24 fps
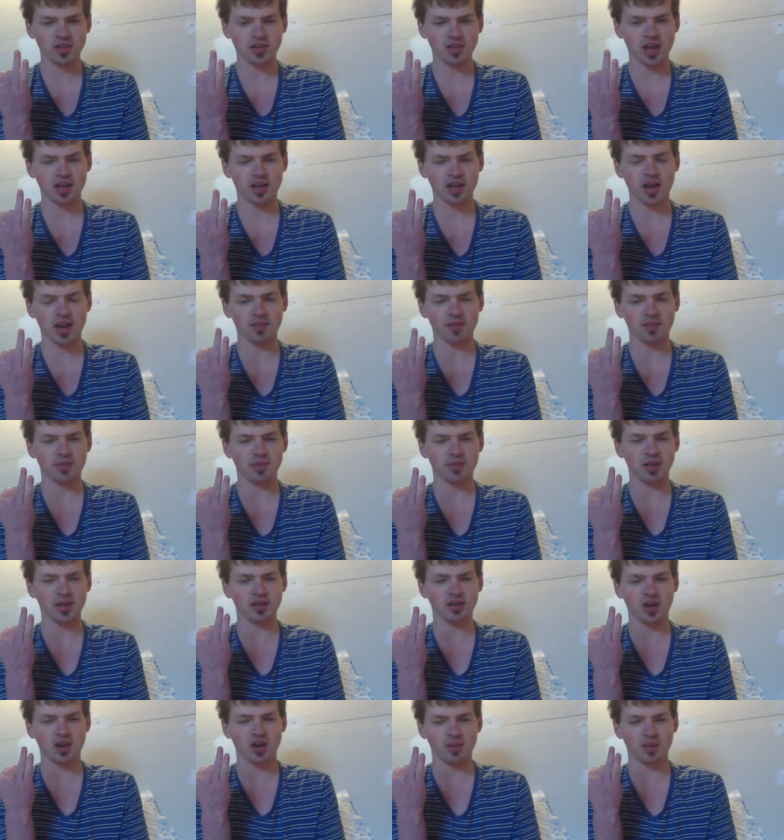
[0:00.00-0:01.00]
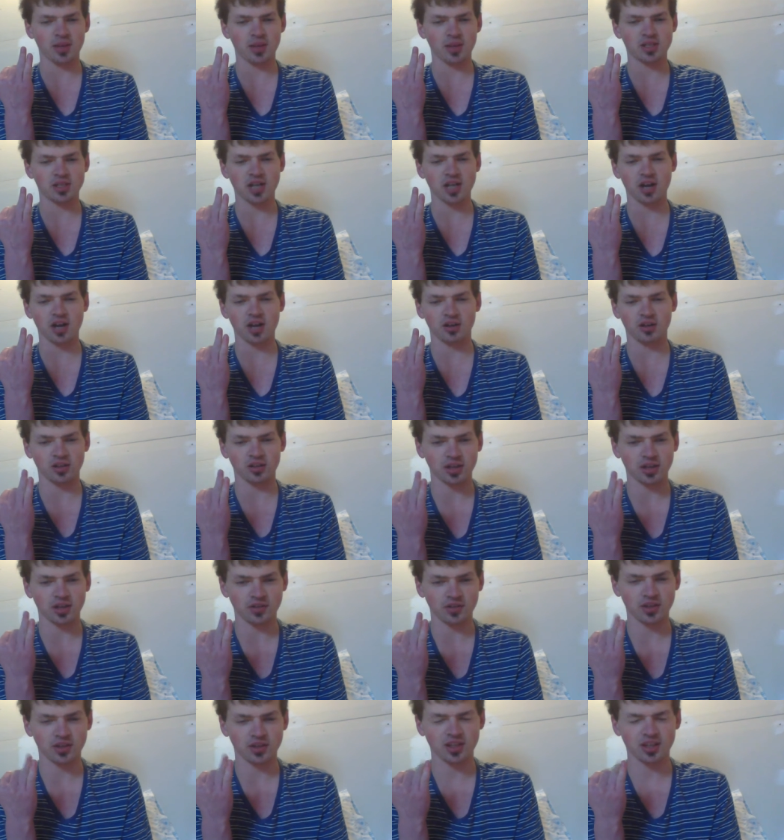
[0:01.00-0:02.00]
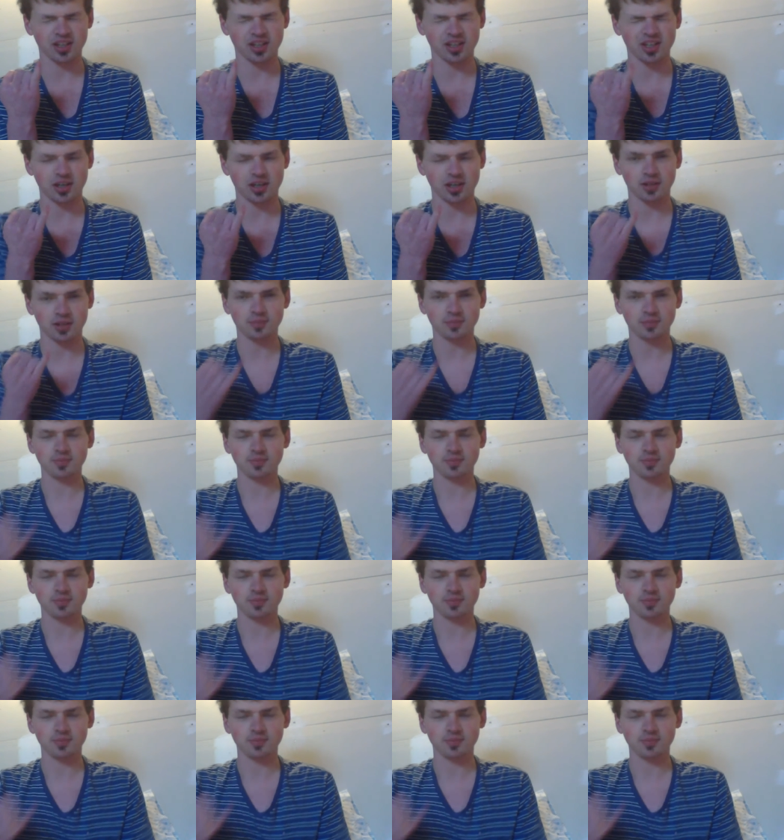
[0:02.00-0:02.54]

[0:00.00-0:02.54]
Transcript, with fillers: that have been on my channel and everything here.